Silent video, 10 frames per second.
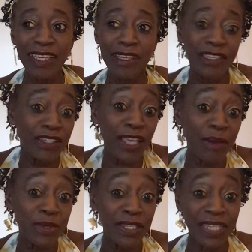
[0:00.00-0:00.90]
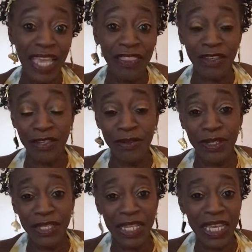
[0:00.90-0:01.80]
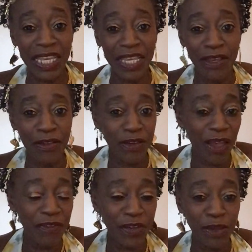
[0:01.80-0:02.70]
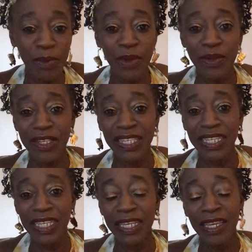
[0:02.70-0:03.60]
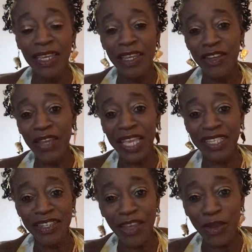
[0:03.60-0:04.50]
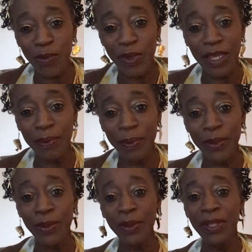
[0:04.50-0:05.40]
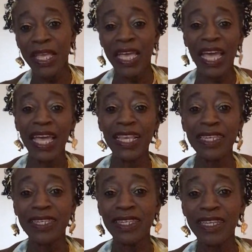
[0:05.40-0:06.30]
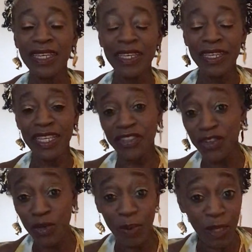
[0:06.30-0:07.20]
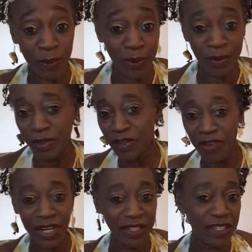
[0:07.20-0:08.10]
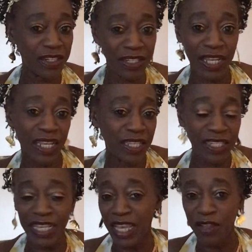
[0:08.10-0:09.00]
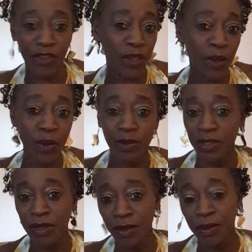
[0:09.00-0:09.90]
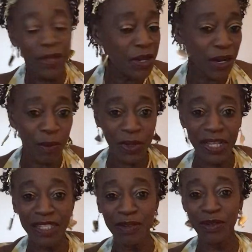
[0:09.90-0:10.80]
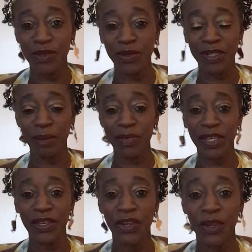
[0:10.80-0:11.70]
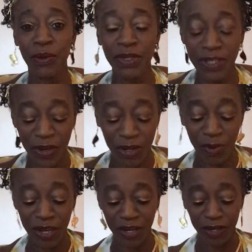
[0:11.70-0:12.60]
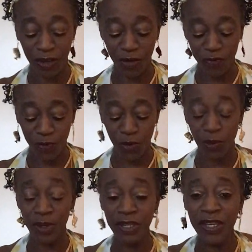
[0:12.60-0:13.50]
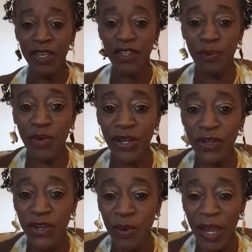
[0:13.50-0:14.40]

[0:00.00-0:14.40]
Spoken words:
it's kept it together. It's like you have a community, you get to know people, and it's new people. Uranus doesn't like the stale, the old, oh, come on, let's not do something new. It's the only way you can go forward to bring new